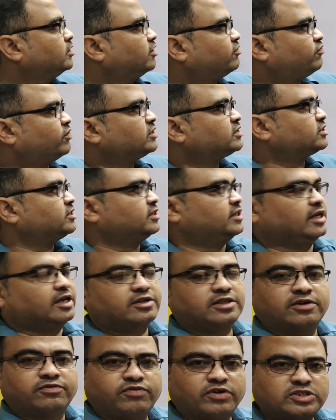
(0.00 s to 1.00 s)
The first
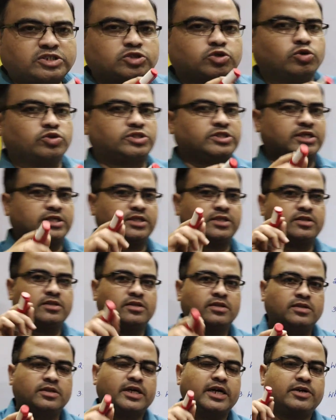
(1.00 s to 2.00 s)
question
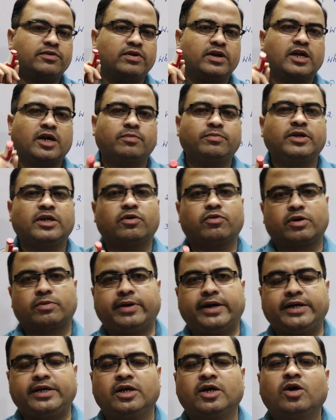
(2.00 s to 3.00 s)
that will come in
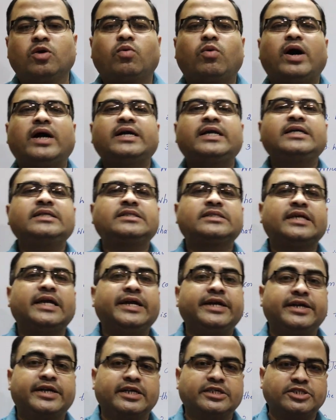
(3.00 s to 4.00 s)
our mind, what
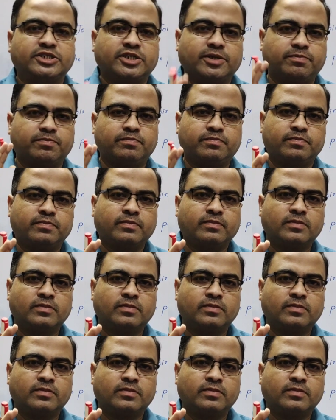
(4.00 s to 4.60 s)
is internship?